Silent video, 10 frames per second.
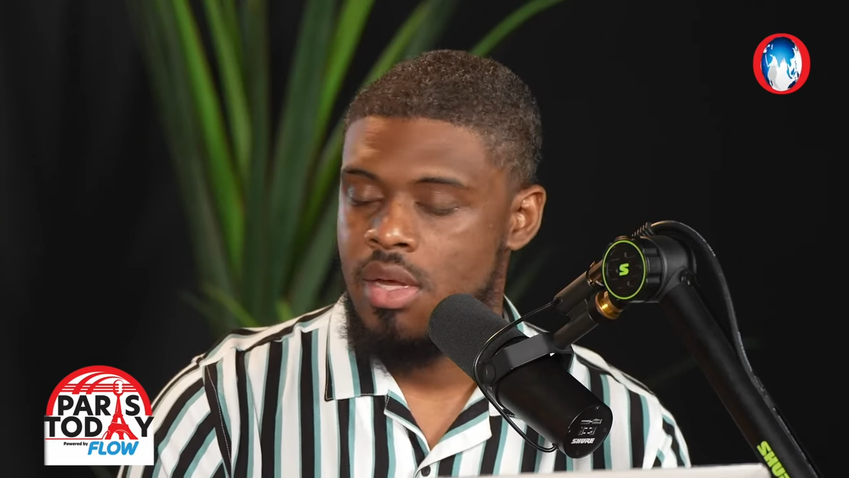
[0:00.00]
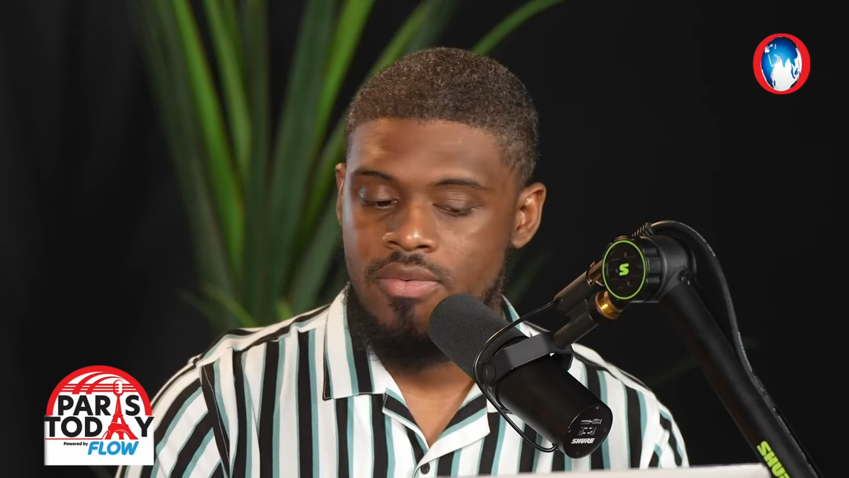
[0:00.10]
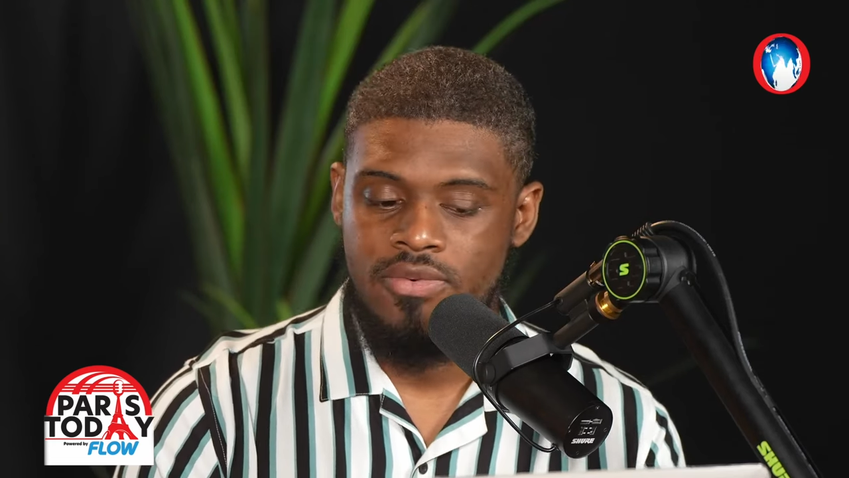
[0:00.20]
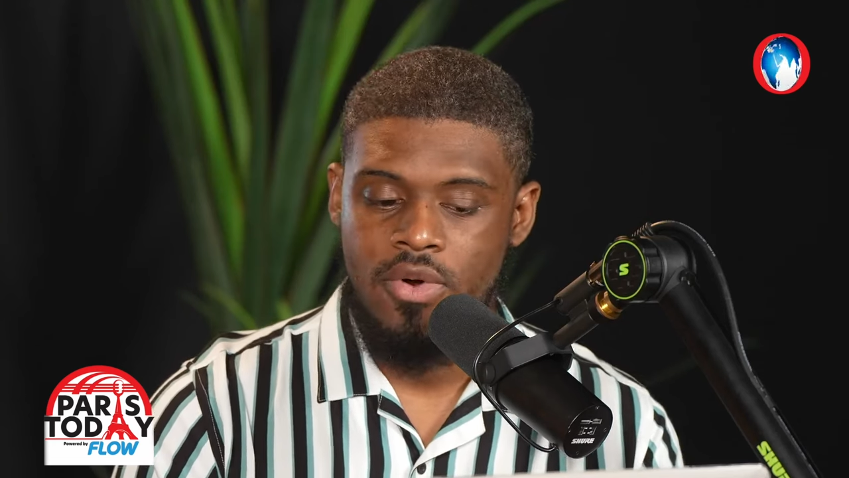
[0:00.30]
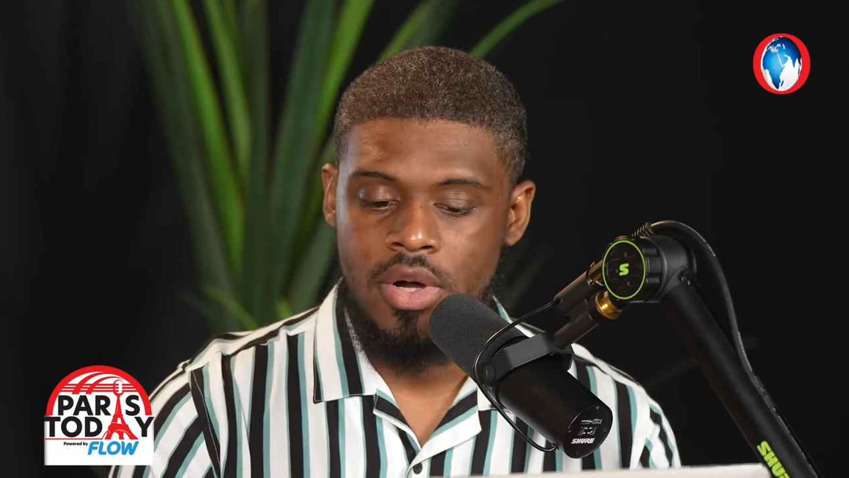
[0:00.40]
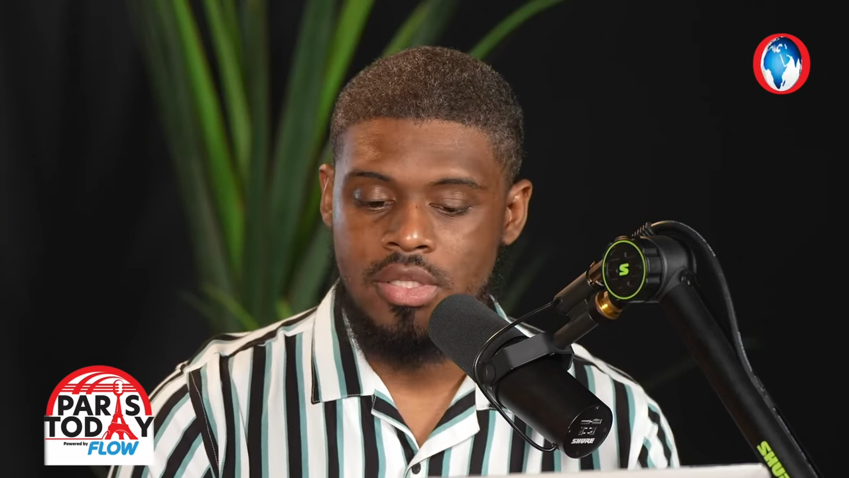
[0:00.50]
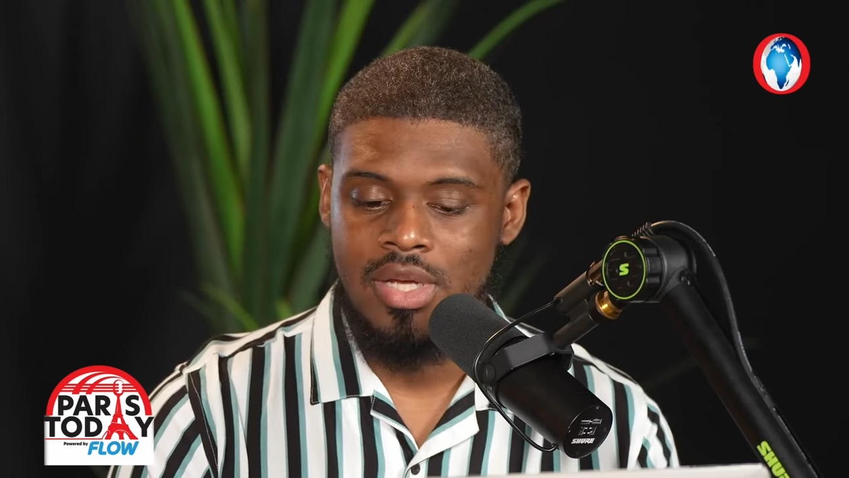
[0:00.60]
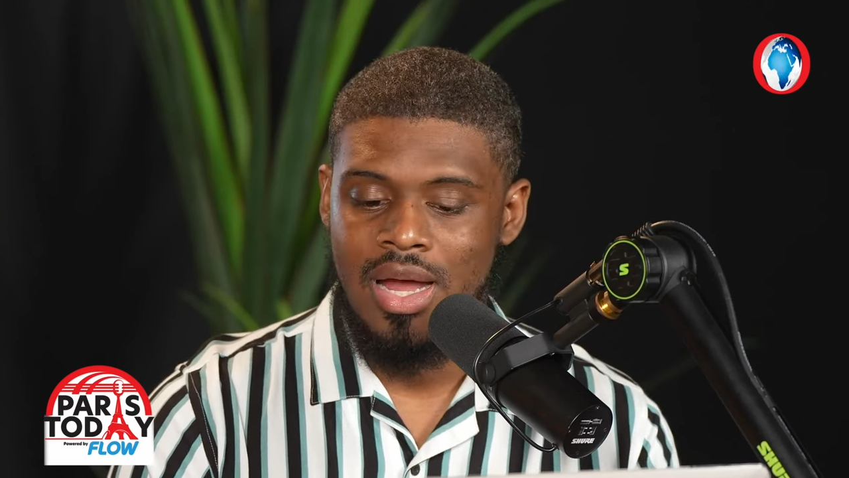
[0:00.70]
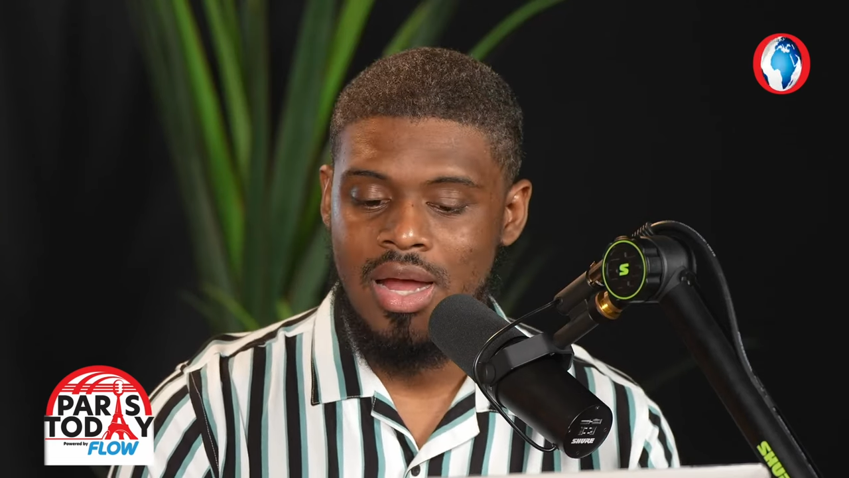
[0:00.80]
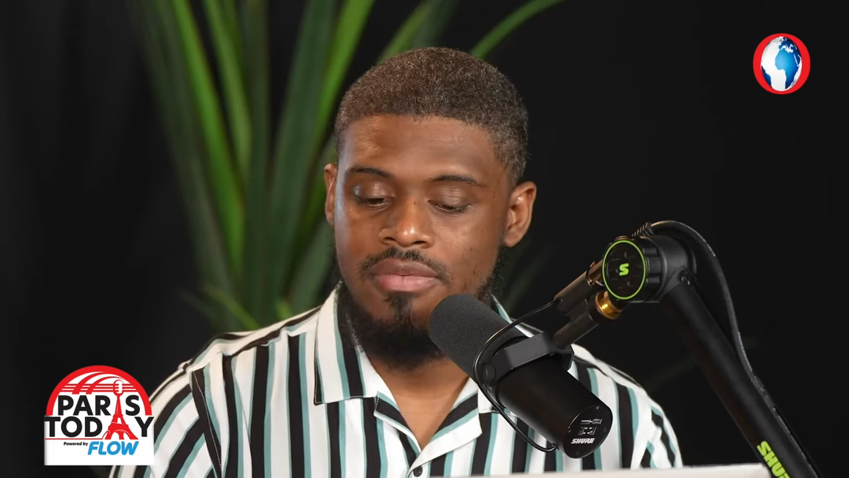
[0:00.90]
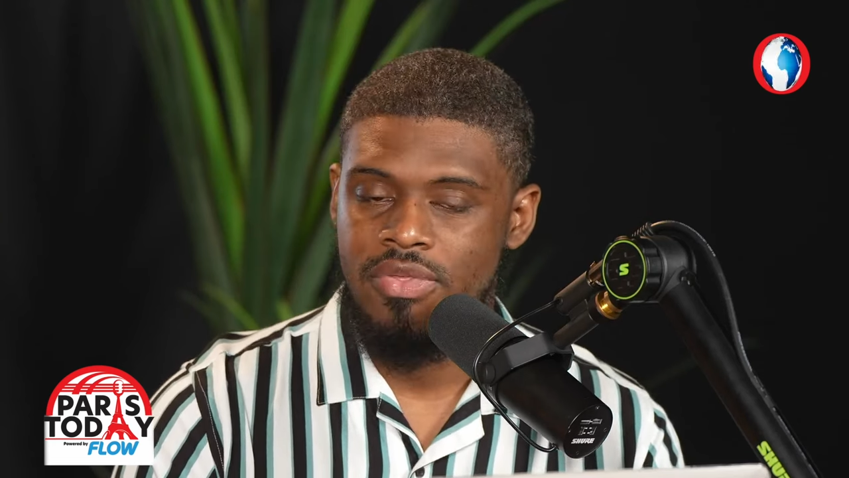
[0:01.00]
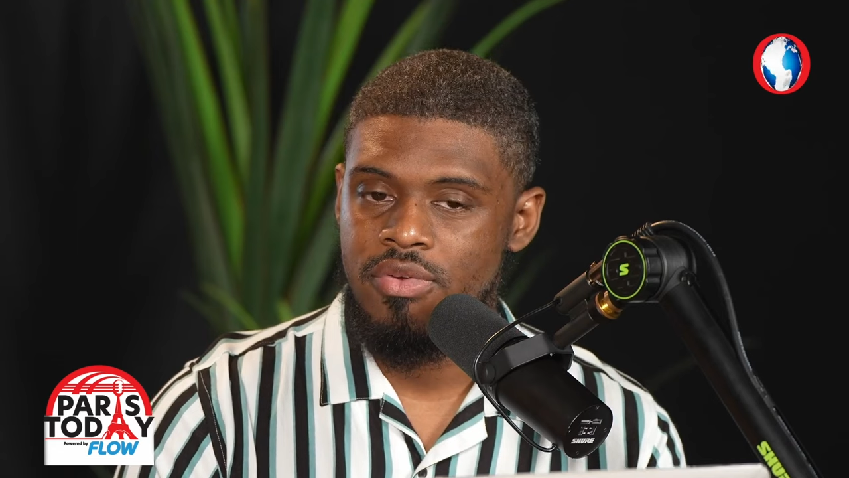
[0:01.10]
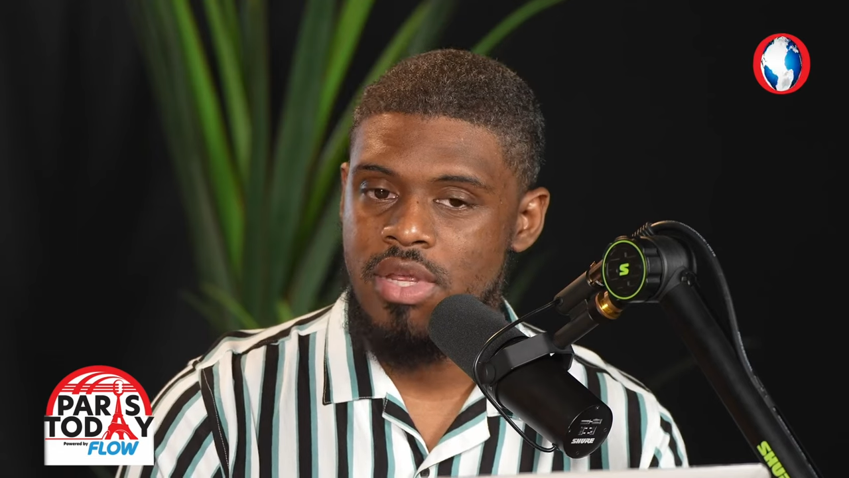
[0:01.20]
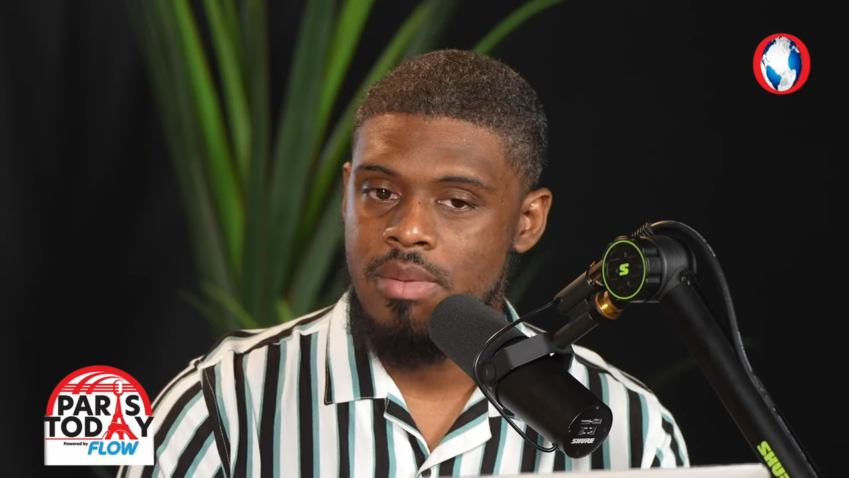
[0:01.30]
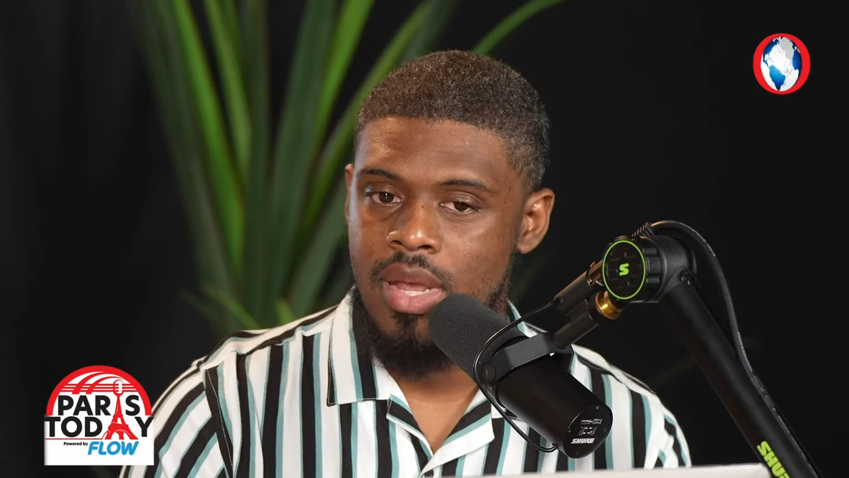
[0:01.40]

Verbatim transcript: for to have three